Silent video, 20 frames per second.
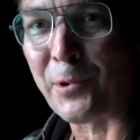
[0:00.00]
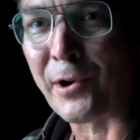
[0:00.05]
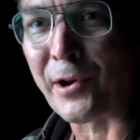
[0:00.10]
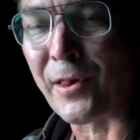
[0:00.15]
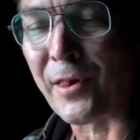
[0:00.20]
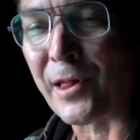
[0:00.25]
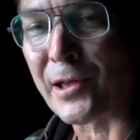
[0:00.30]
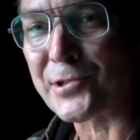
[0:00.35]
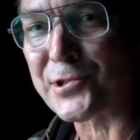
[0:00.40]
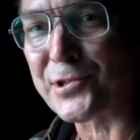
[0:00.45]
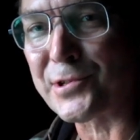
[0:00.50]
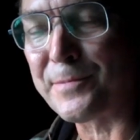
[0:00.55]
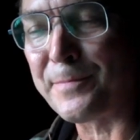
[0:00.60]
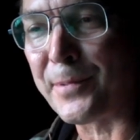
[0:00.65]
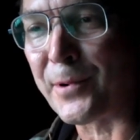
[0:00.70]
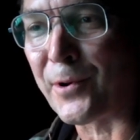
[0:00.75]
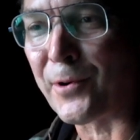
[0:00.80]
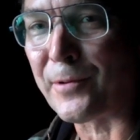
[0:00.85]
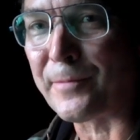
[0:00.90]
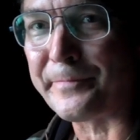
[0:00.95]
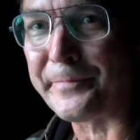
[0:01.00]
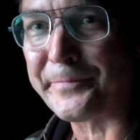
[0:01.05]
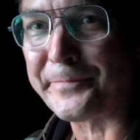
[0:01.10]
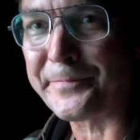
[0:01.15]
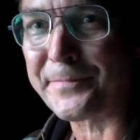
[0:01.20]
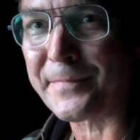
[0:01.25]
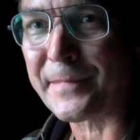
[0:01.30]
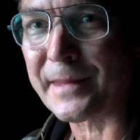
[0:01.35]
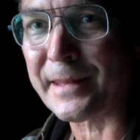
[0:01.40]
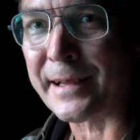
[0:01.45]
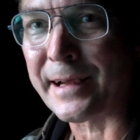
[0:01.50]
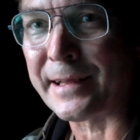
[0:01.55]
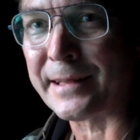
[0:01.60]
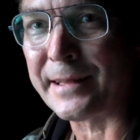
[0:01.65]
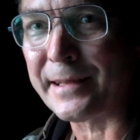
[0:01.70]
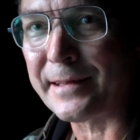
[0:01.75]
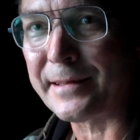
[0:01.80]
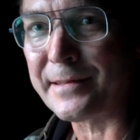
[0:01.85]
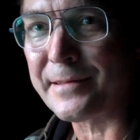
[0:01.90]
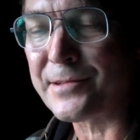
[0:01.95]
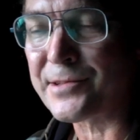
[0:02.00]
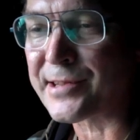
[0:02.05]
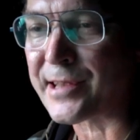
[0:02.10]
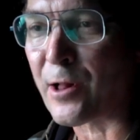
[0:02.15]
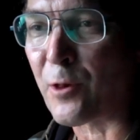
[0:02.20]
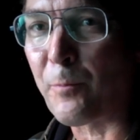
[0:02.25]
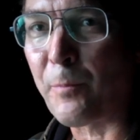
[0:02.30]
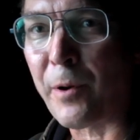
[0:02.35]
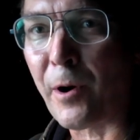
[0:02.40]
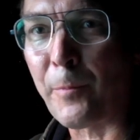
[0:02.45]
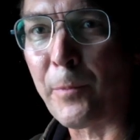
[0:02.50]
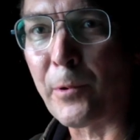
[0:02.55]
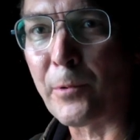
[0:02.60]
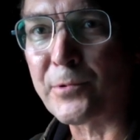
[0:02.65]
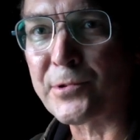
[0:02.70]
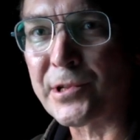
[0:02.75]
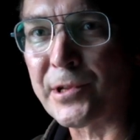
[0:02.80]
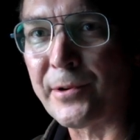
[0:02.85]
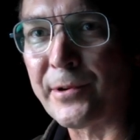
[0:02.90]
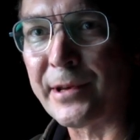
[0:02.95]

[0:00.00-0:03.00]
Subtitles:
But hey, self pop-up's doing it again.